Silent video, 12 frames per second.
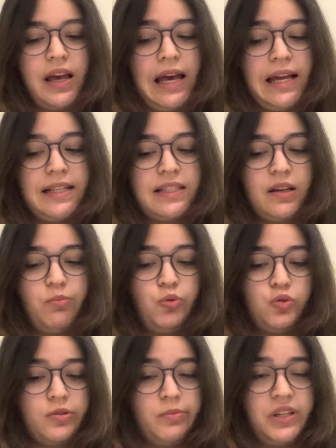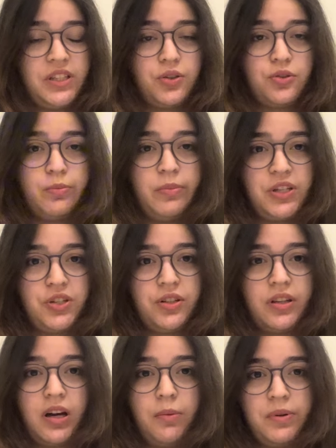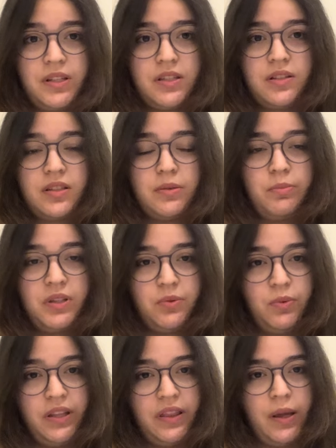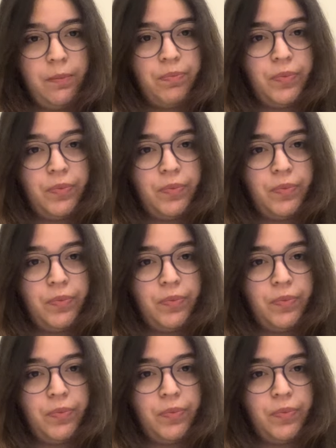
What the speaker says: and a multimeter to measure the capacitance in between them.